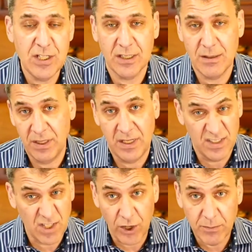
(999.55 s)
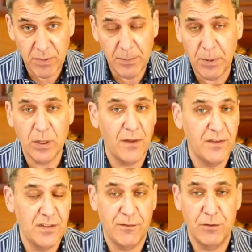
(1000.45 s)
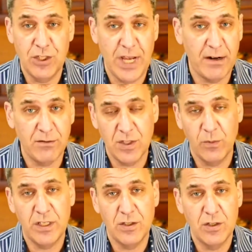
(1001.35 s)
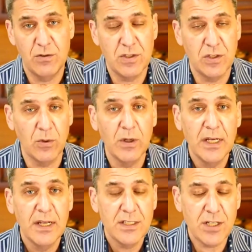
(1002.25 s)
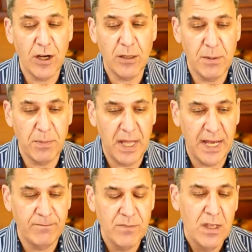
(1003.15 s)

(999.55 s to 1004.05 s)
like the ability to target people and all these different channels that we can choose to target people on.